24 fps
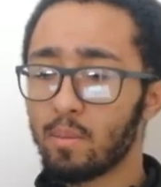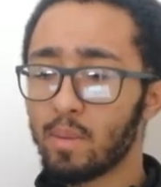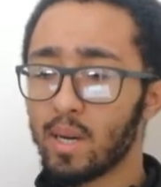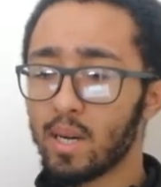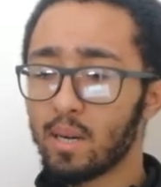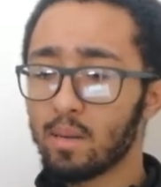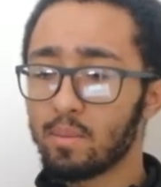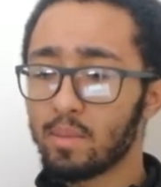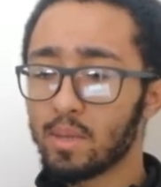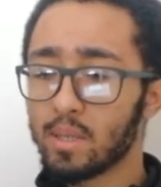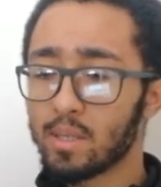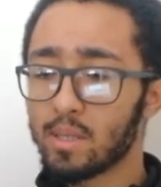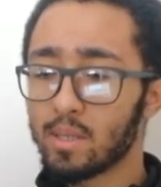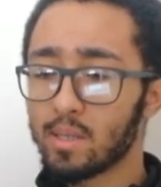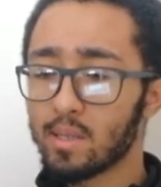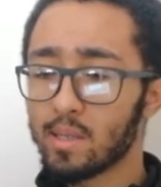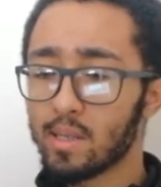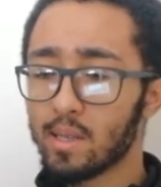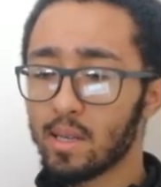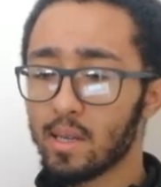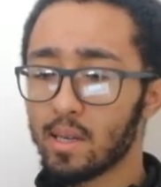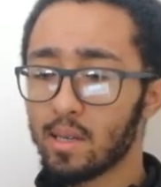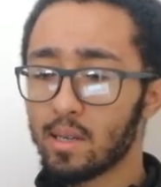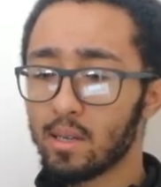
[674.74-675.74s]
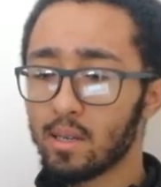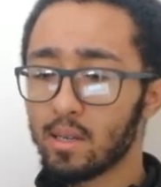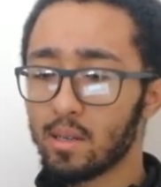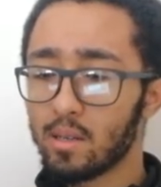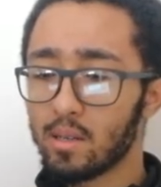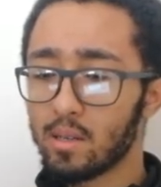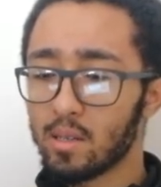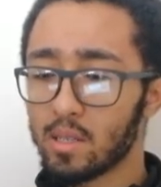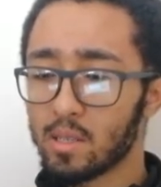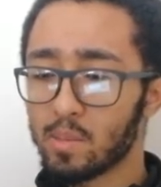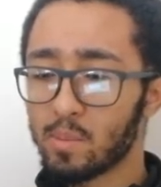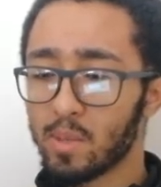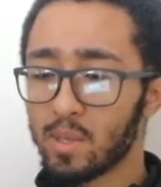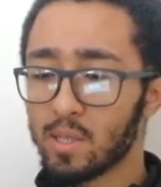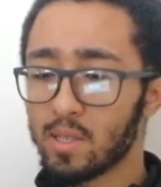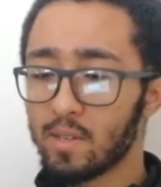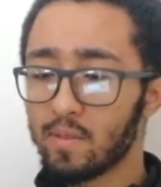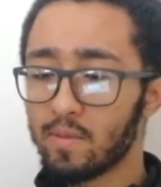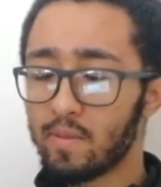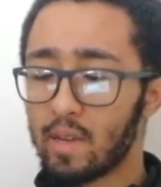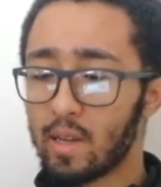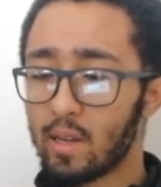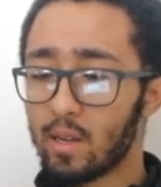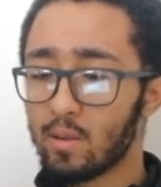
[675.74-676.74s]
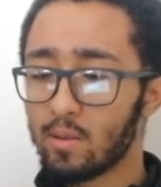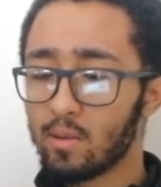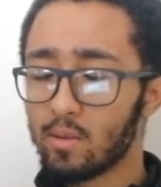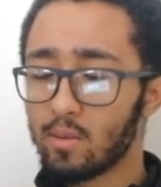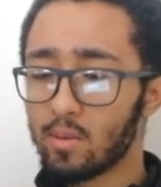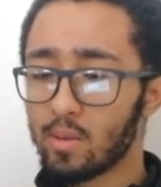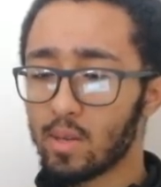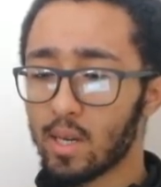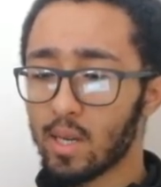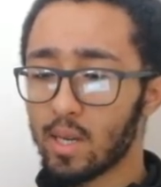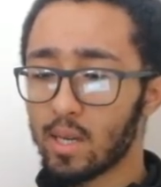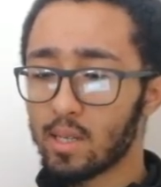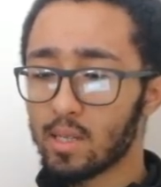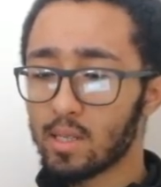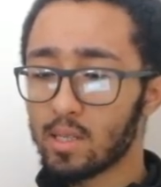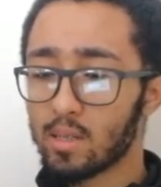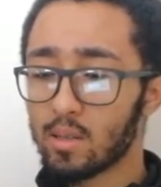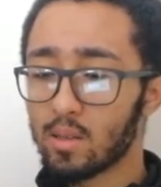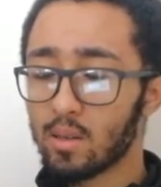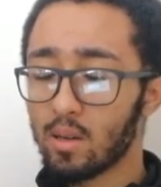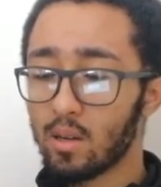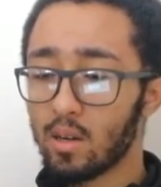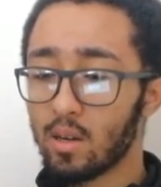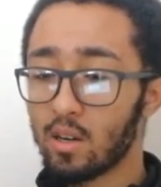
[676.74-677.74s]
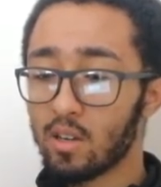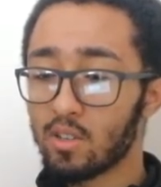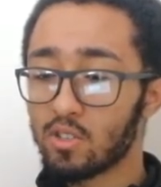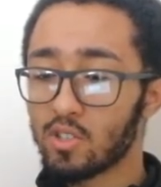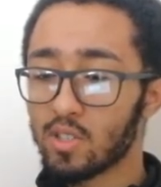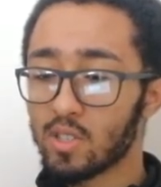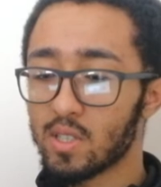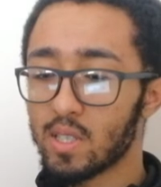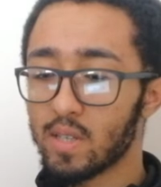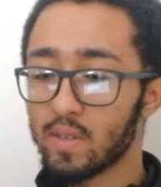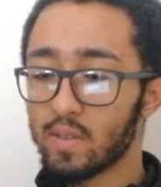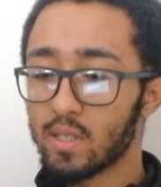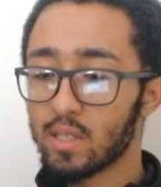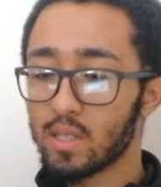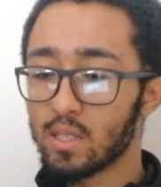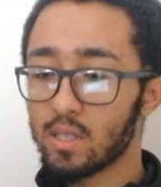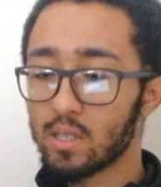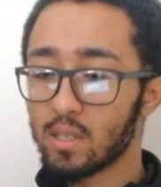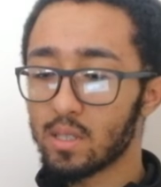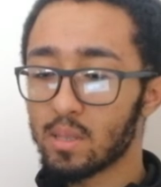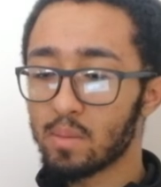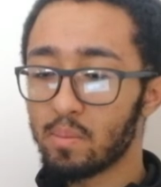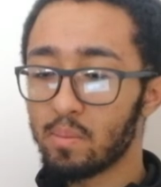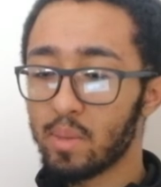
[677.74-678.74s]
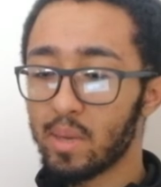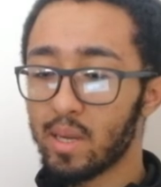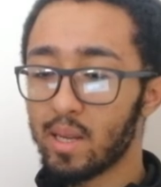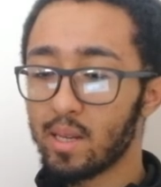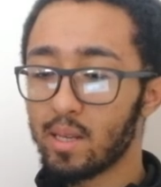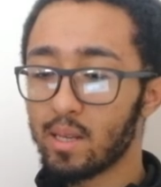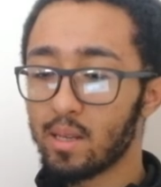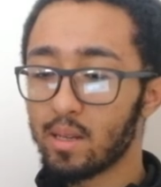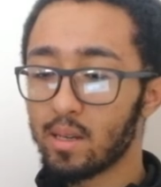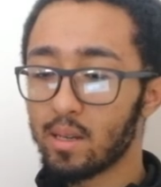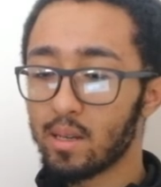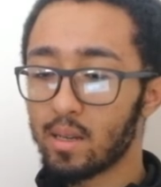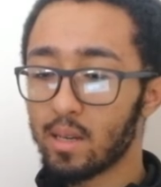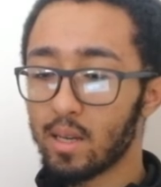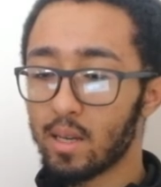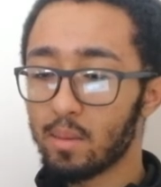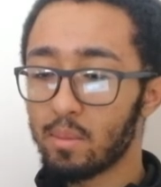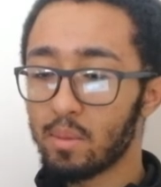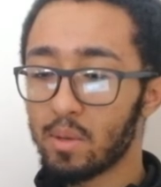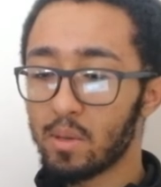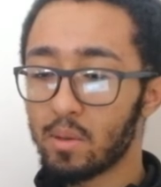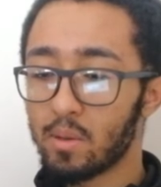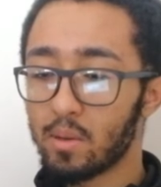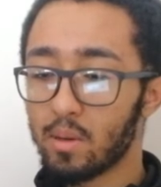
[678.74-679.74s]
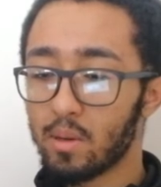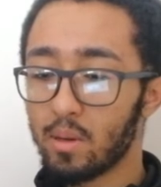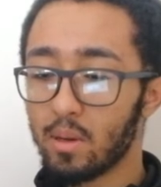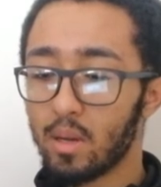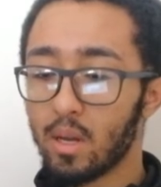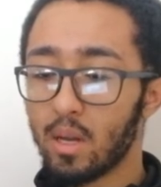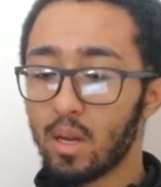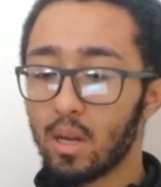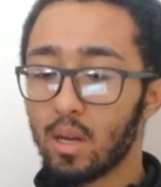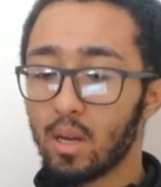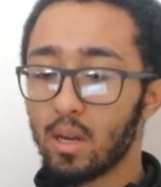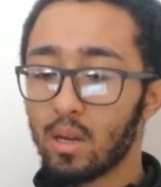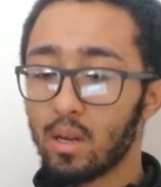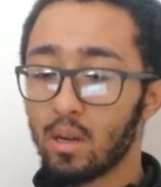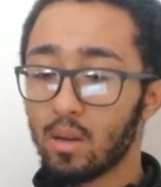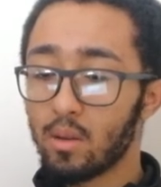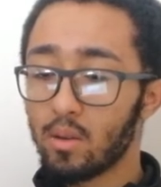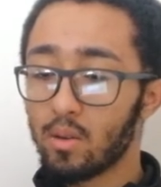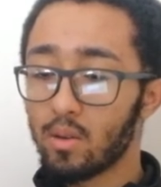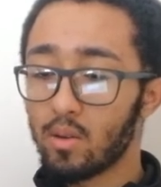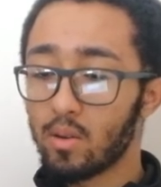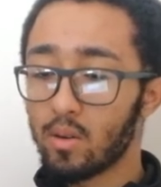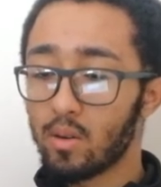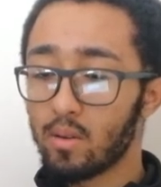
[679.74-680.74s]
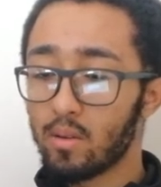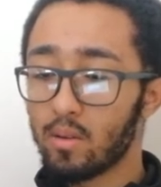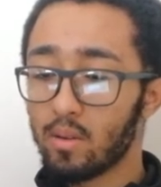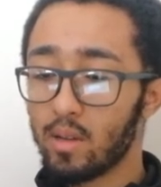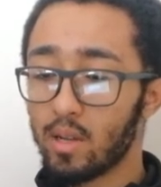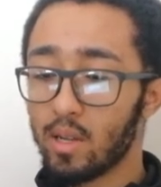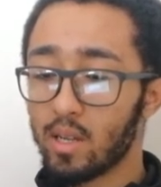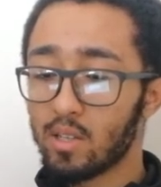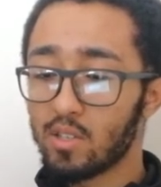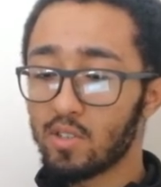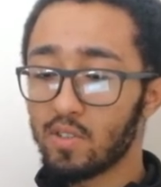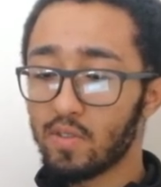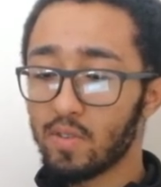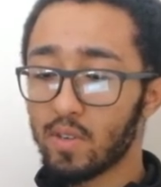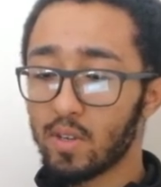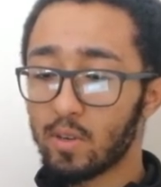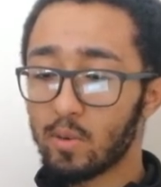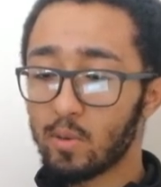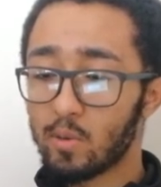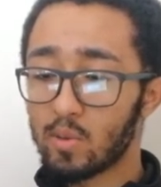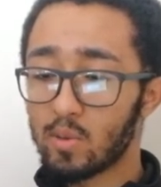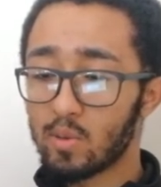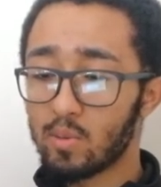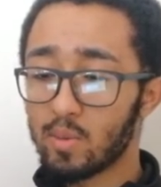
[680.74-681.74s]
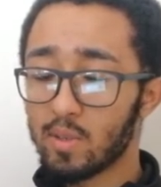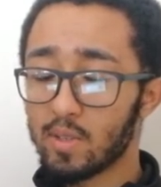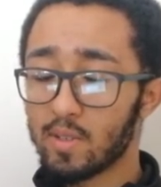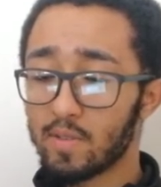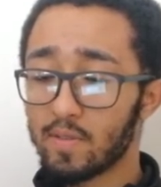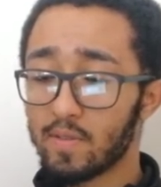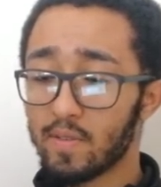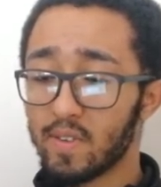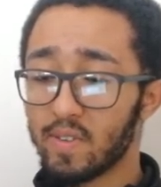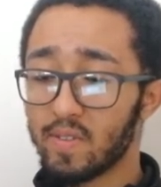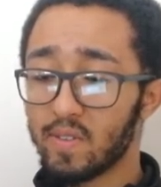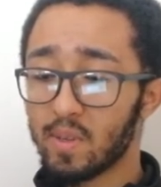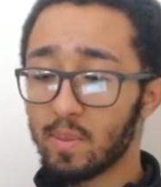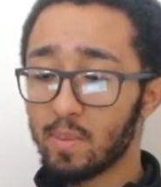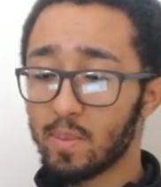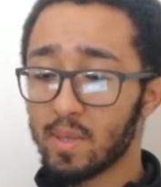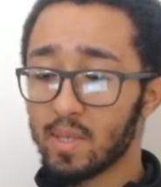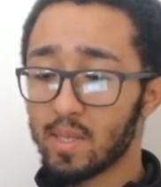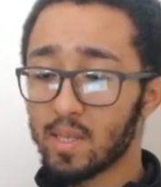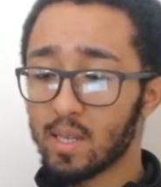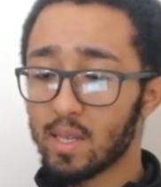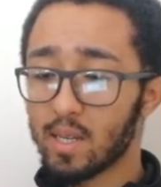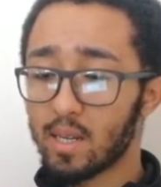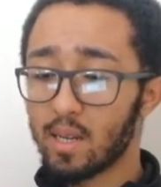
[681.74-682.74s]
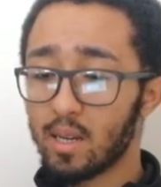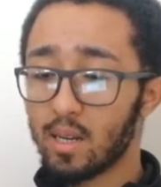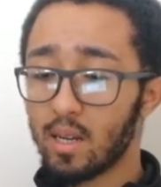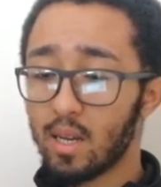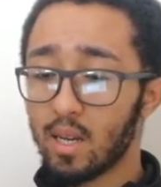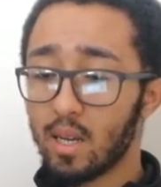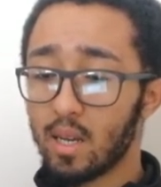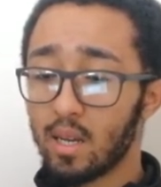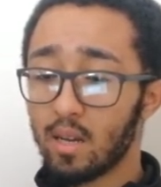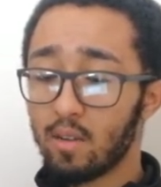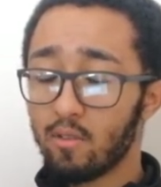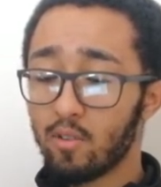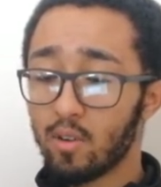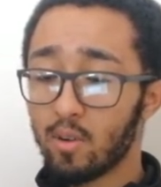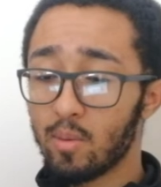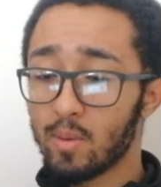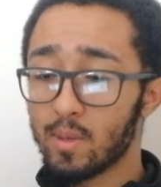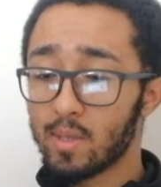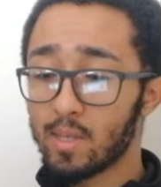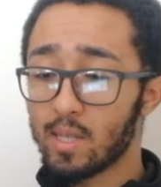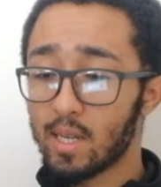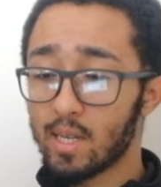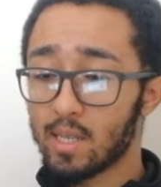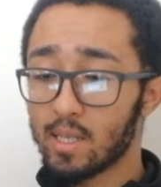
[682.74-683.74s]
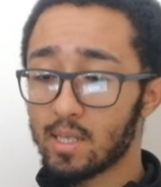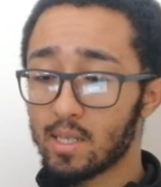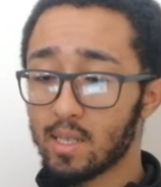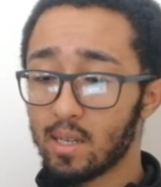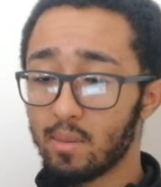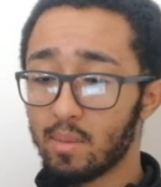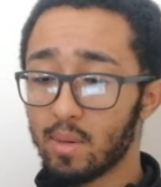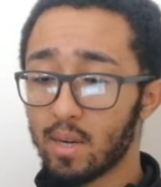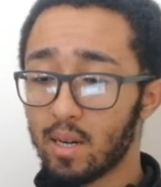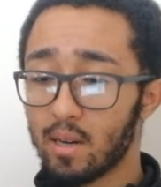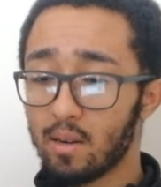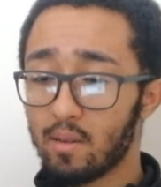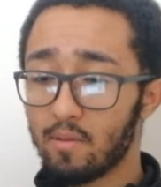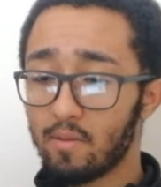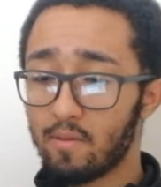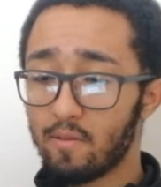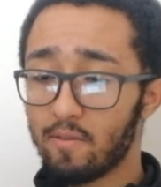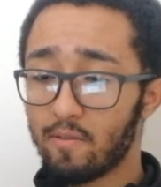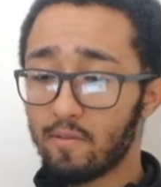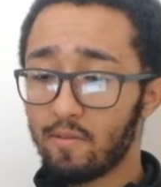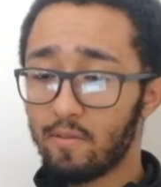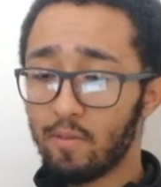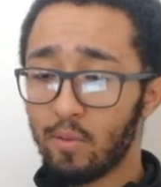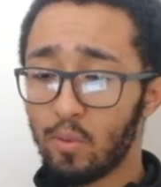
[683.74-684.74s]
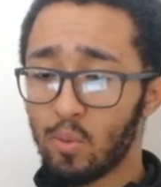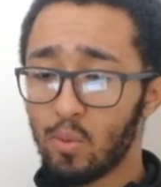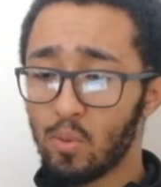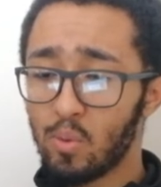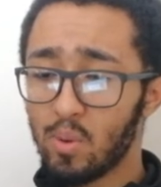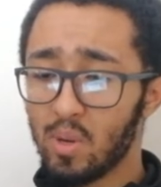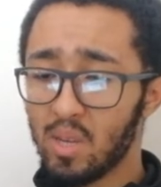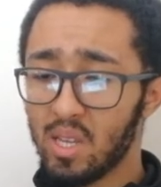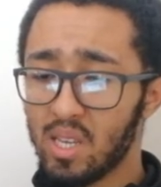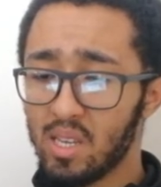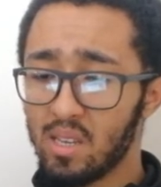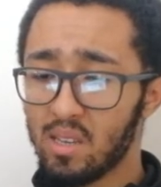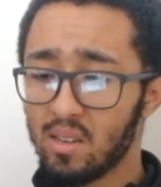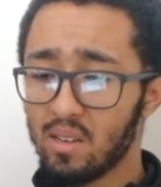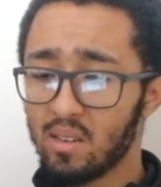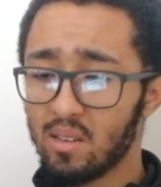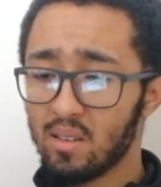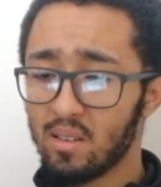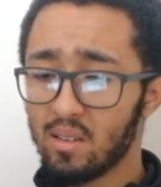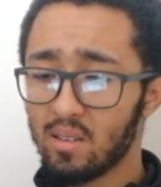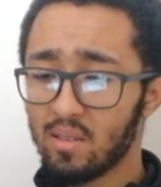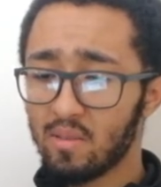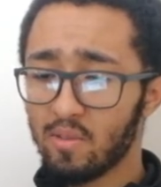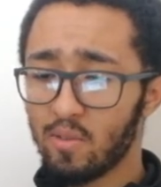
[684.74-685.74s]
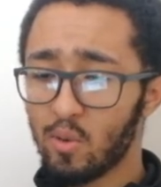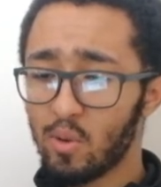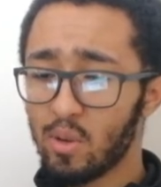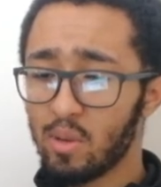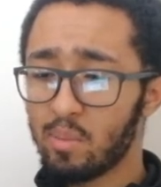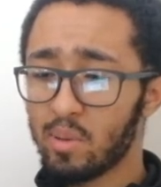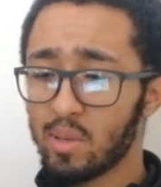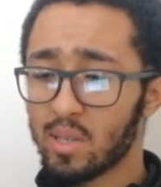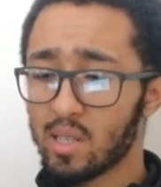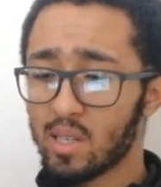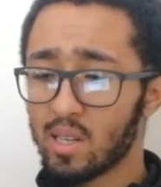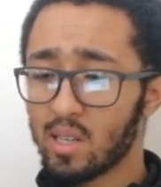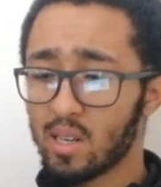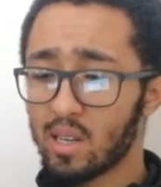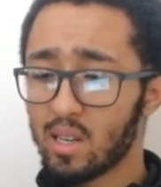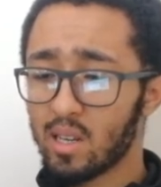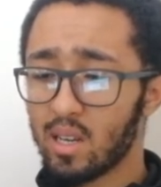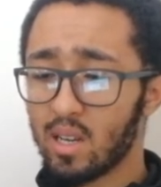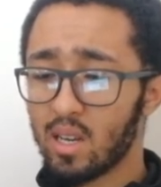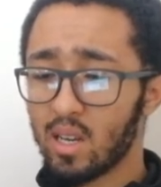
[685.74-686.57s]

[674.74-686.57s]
by business line in our expected value case, 176 billion EBITDA, and you got electric vehicles almost 50%, robotaxi about 40%,